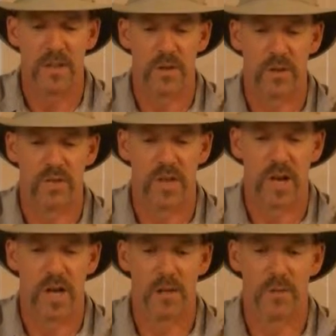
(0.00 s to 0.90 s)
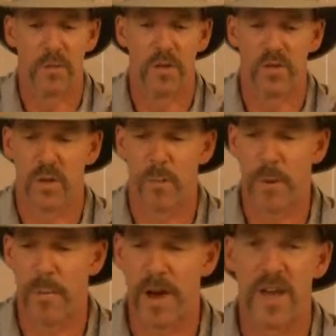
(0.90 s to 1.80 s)
those little
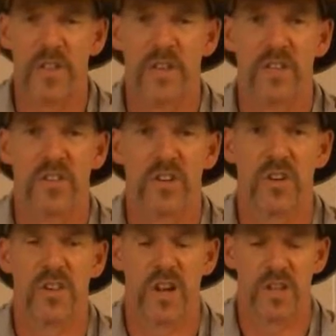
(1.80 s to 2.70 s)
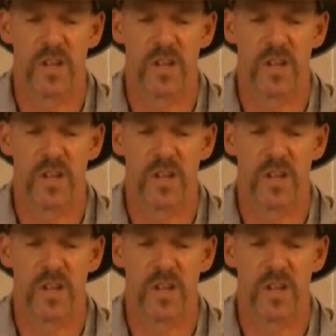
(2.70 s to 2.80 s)
papaya things that are in there.